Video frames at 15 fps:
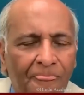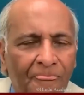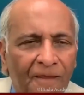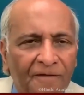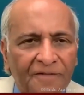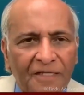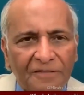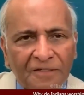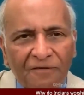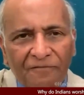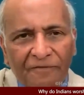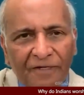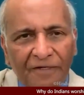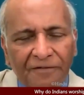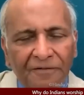That's
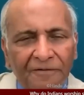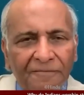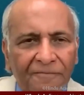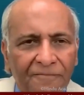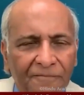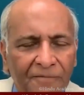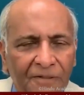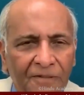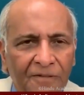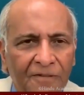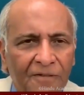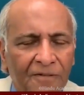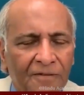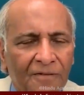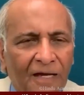infinite.
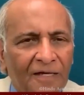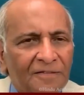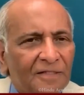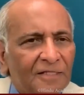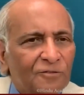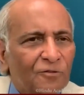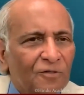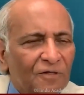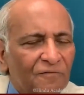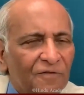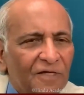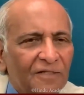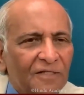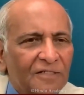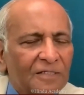I said, that's not infinite.
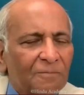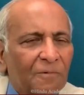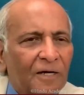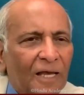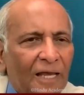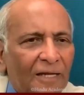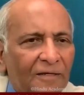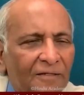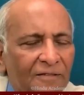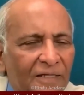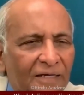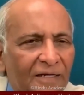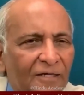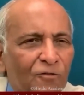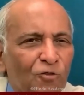That's number 8 that
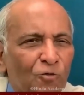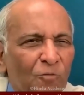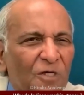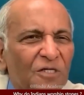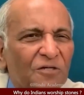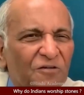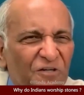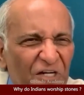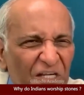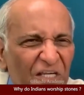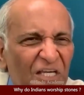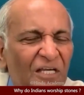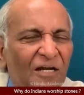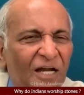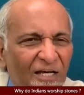had too much
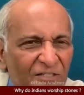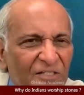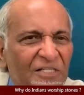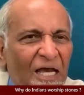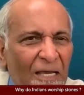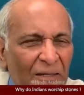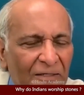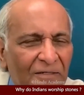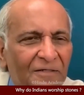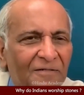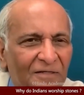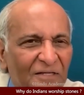drinking last night.